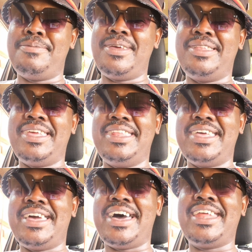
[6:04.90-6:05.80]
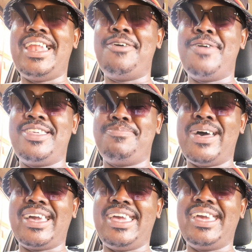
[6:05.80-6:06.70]
in other language,
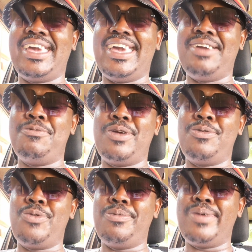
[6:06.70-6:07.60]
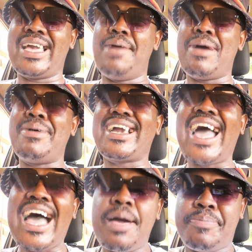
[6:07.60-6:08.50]
we become
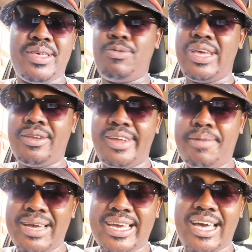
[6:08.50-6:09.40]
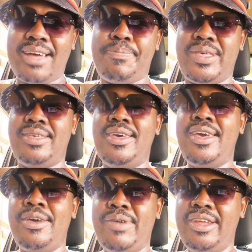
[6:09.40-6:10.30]
abakapi. We are not abakapi.
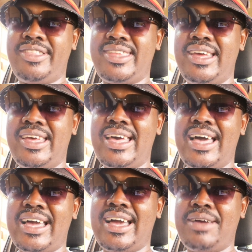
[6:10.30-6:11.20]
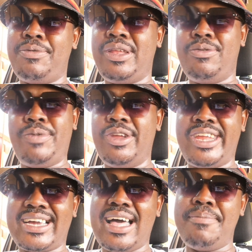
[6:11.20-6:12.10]
We're
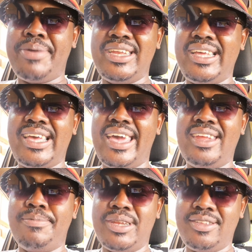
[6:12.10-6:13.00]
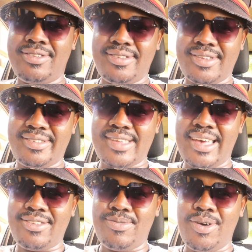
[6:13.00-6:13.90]
not accompanying anybody to
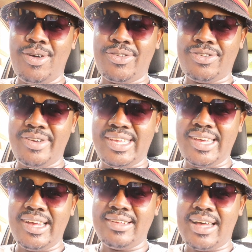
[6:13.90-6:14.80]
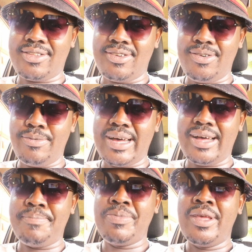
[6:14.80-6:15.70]
success. We're also here
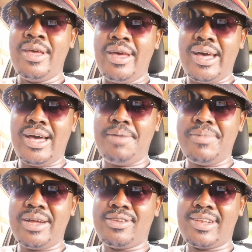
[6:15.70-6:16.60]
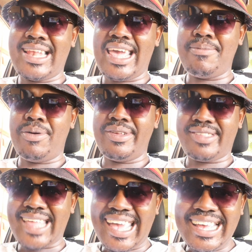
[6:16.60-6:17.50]
to claim our
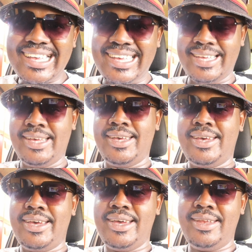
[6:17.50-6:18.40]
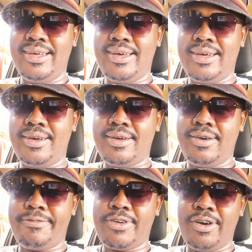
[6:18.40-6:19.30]
stake, and
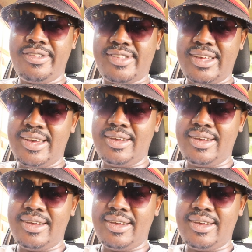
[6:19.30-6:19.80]
of course,